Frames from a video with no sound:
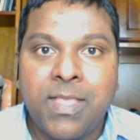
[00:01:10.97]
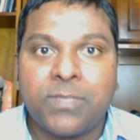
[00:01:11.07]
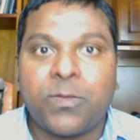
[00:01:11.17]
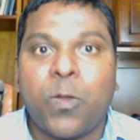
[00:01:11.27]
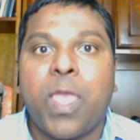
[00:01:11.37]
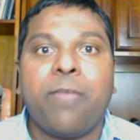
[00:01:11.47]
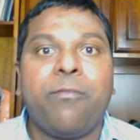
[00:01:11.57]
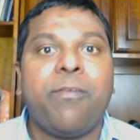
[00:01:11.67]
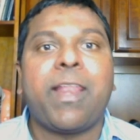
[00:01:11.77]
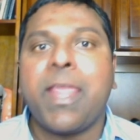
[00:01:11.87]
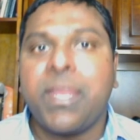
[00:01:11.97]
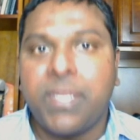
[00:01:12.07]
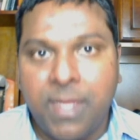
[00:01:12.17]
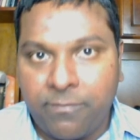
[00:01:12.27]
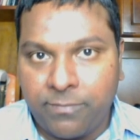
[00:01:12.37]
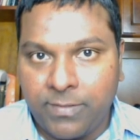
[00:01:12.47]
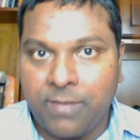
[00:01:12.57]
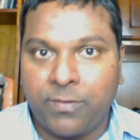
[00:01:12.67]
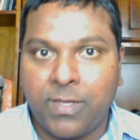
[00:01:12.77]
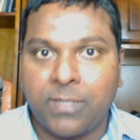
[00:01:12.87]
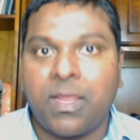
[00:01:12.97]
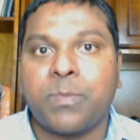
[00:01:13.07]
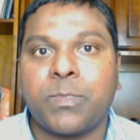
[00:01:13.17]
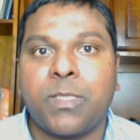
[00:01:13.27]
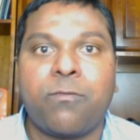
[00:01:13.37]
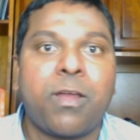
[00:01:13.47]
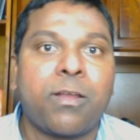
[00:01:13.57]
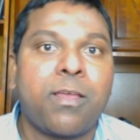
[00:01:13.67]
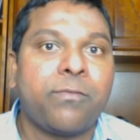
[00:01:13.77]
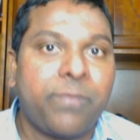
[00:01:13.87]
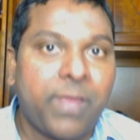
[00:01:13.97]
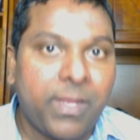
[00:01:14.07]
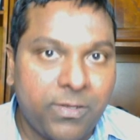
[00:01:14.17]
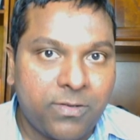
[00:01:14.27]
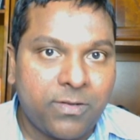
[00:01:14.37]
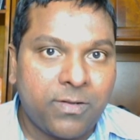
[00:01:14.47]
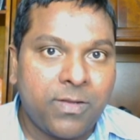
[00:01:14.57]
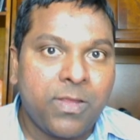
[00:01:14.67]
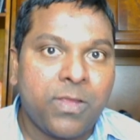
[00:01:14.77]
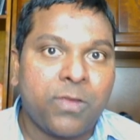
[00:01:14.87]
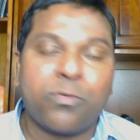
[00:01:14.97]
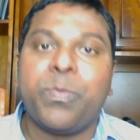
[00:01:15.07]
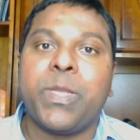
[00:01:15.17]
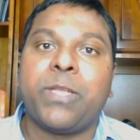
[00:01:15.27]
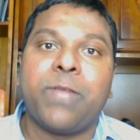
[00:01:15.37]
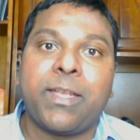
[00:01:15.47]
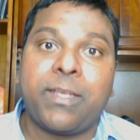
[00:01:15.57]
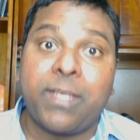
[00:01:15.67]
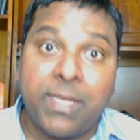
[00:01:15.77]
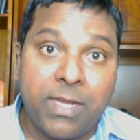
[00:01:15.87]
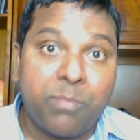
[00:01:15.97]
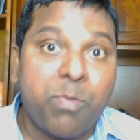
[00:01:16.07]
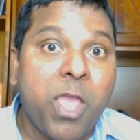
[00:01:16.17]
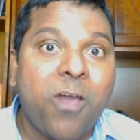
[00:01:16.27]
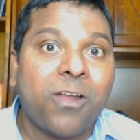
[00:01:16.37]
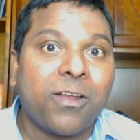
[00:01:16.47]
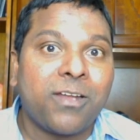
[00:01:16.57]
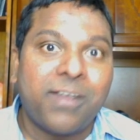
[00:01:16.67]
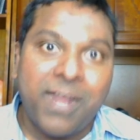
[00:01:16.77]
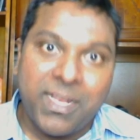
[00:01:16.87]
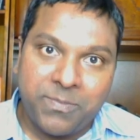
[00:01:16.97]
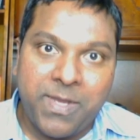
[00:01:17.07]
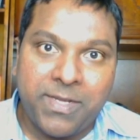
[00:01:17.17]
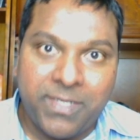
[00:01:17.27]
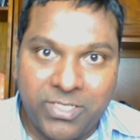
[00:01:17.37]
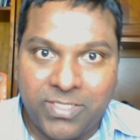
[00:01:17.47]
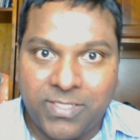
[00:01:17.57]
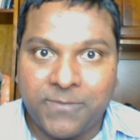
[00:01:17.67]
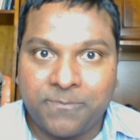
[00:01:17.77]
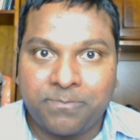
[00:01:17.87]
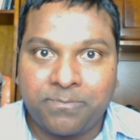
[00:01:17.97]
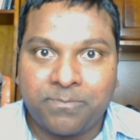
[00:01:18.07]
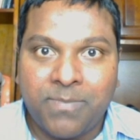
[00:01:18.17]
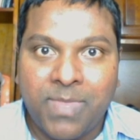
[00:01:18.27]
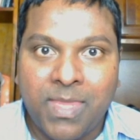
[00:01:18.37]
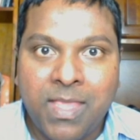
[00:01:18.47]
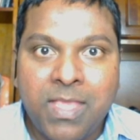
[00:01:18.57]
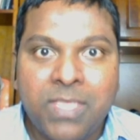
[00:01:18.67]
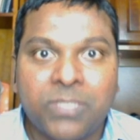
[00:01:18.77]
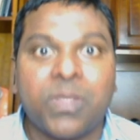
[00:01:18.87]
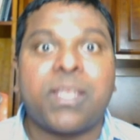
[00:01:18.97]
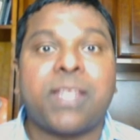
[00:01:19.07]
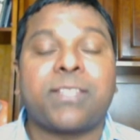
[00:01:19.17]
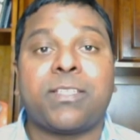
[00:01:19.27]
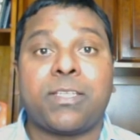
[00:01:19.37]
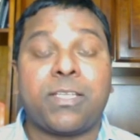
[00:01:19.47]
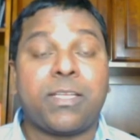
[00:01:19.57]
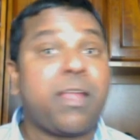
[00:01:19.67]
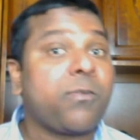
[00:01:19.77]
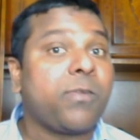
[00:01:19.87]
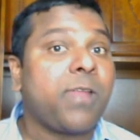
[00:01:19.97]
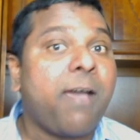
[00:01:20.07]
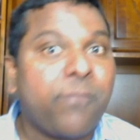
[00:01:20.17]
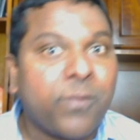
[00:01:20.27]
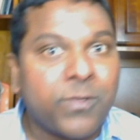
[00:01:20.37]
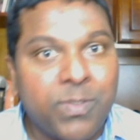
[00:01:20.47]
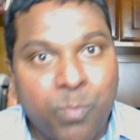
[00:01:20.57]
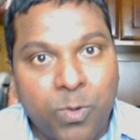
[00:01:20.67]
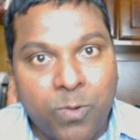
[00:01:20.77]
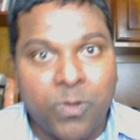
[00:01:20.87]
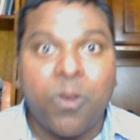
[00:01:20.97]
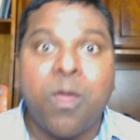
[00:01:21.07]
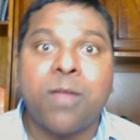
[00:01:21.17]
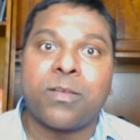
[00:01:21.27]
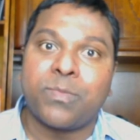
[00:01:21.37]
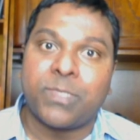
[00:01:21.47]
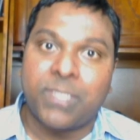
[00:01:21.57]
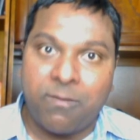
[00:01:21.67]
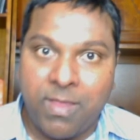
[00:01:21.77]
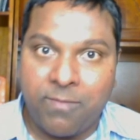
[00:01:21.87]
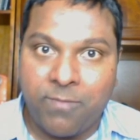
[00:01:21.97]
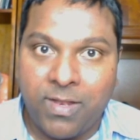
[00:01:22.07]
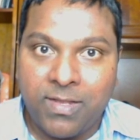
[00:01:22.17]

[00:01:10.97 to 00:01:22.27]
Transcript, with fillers: So a variety of different types of organ failure could be today treated by organ transplantation. So it doesn't it not only offers improved long-term survival